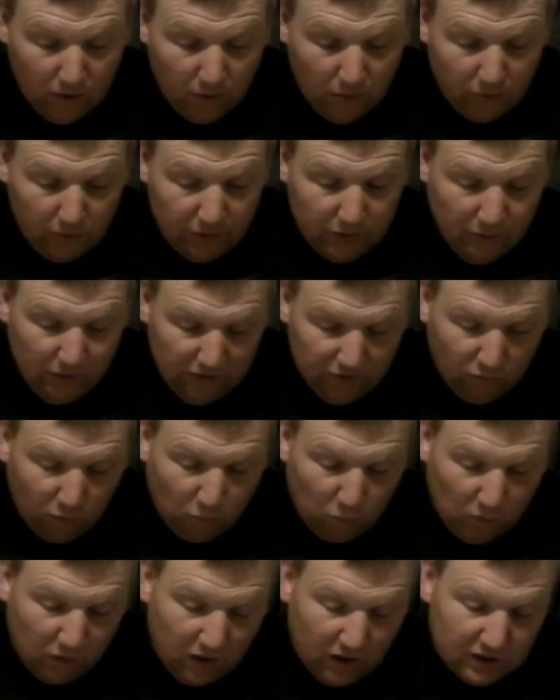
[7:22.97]
When you have a
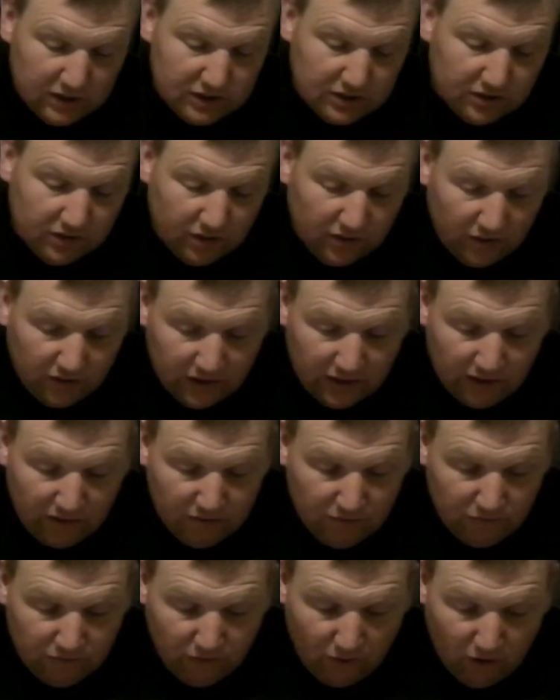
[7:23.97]
roster that
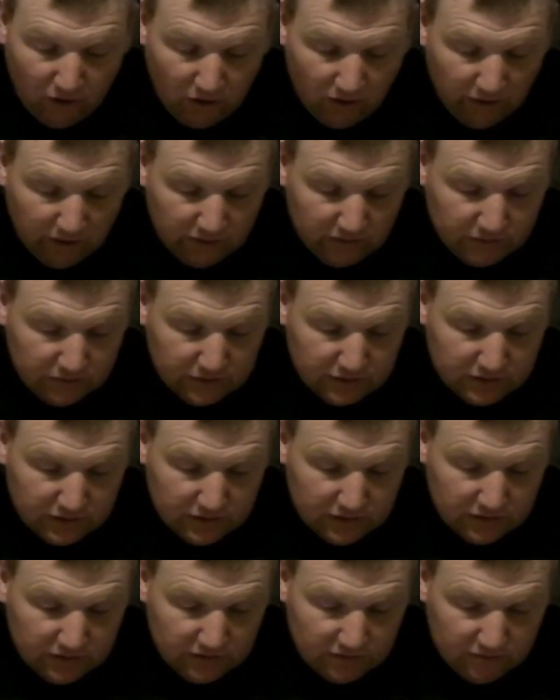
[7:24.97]
involves
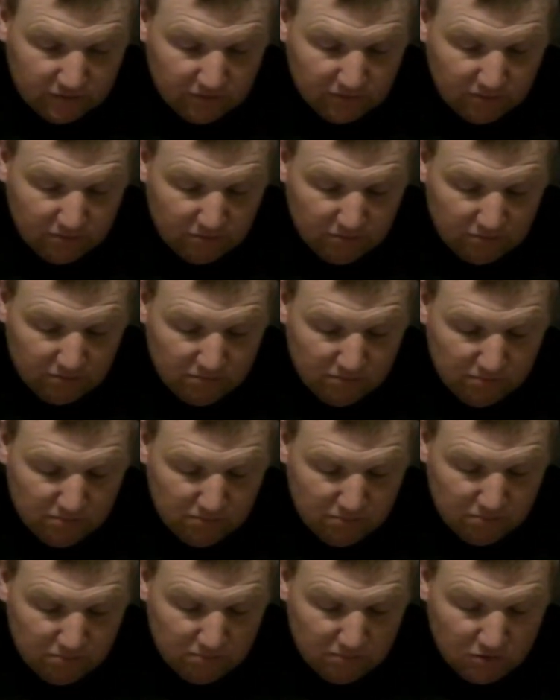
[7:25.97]

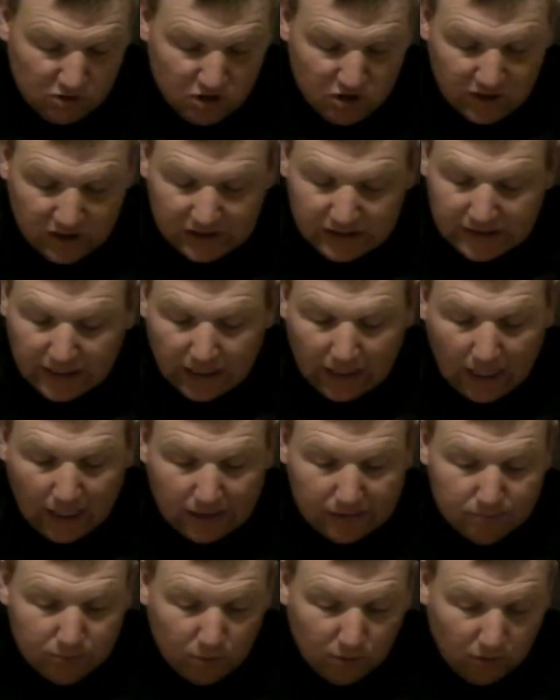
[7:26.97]
Shinsuke
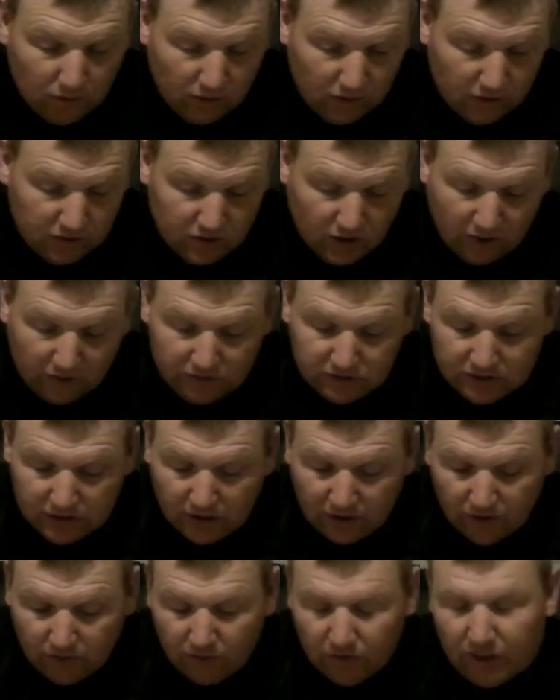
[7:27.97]
Nakamura, Dolph
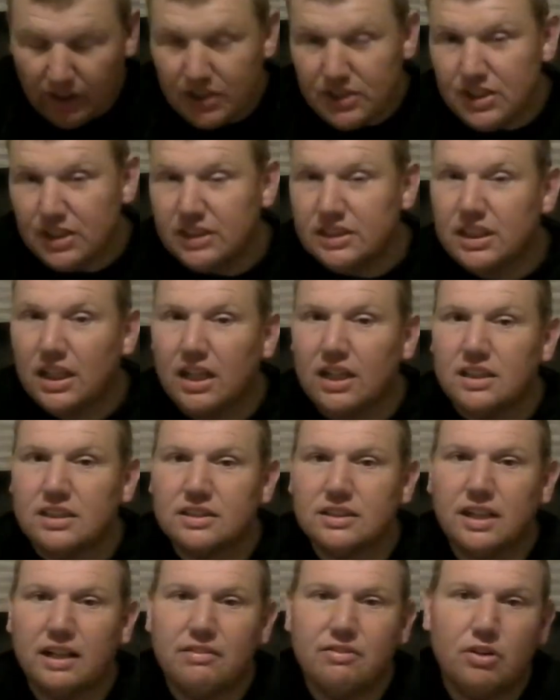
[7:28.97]
Ziggler, AJ Styles,
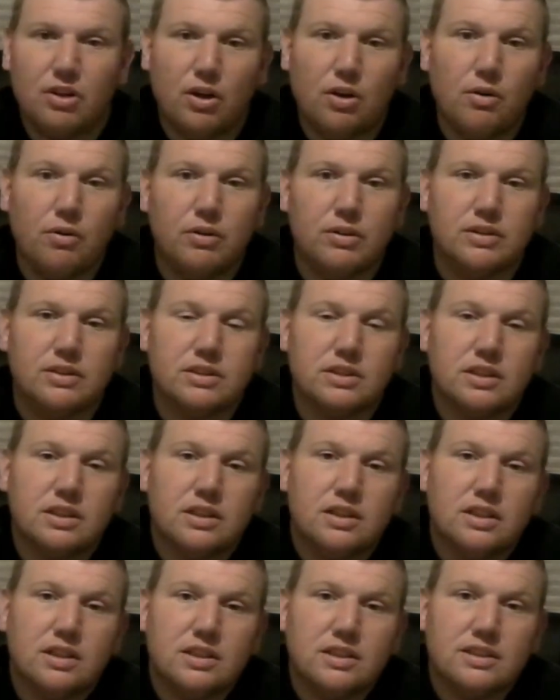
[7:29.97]
Kevin Owens,
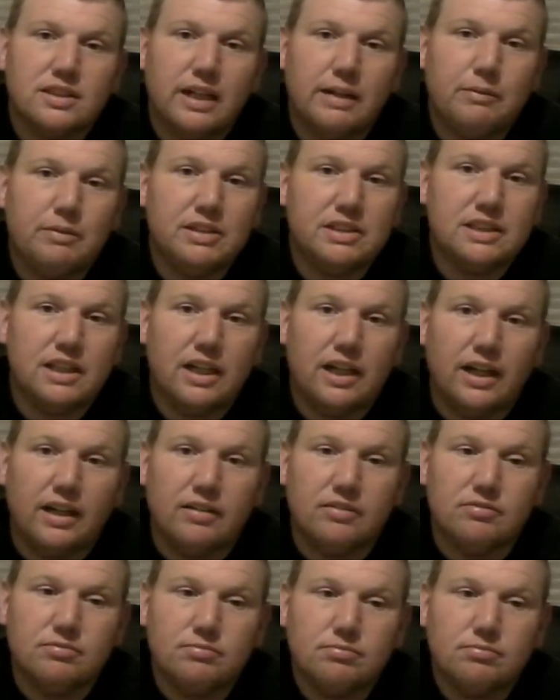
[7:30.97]
Sami Zayn,